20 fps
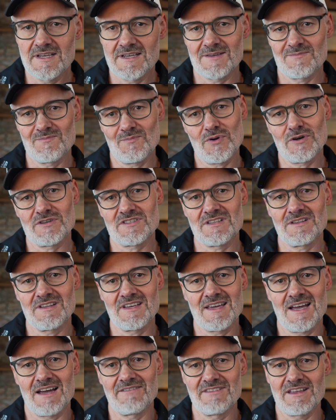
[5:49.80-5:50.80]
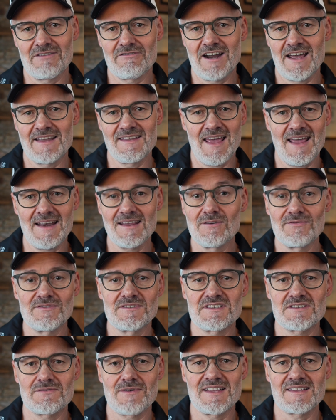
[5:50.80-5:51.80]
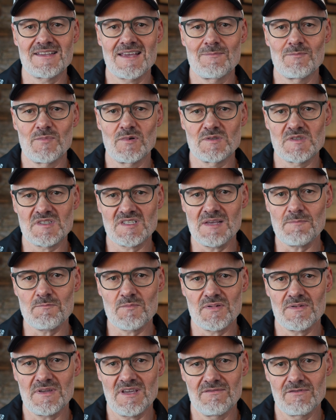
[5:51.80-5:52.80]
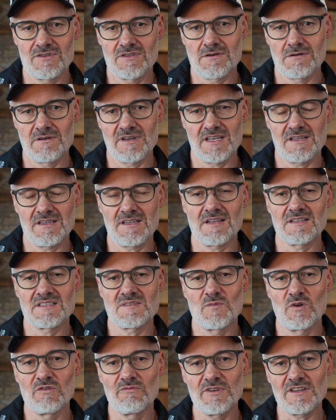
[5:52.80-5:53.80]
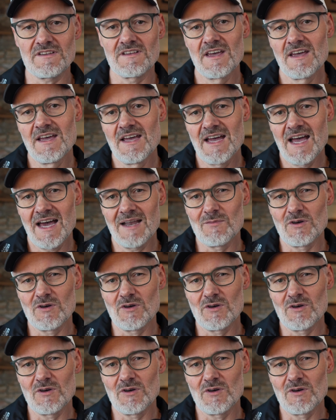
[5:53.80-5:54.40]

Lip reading: and personally I've never had any of the straight temples slip, even during intense movement, and